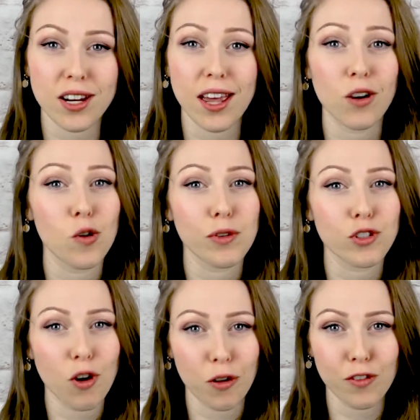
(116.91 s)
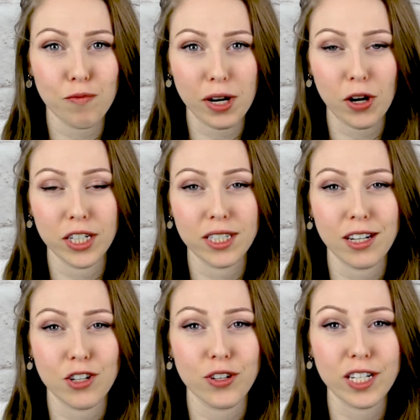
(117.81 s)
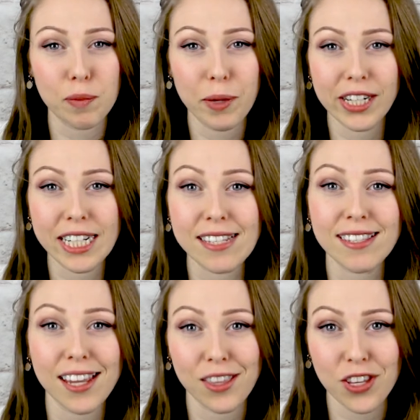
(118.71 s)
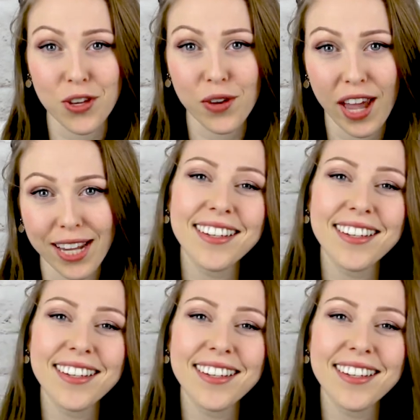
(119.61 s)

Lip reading: and almost all of my architecture experience in the UK.